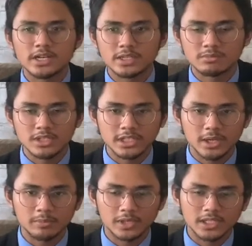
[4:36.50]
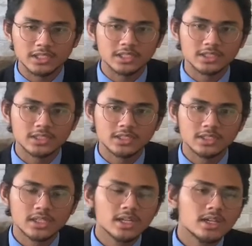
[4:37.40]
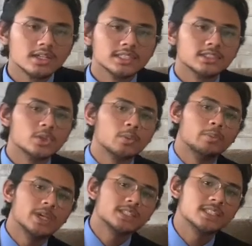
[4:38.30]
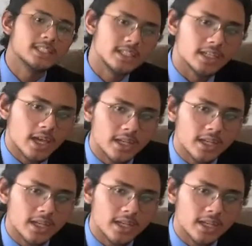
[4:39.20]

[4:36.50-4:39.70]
mg per liter. So basically,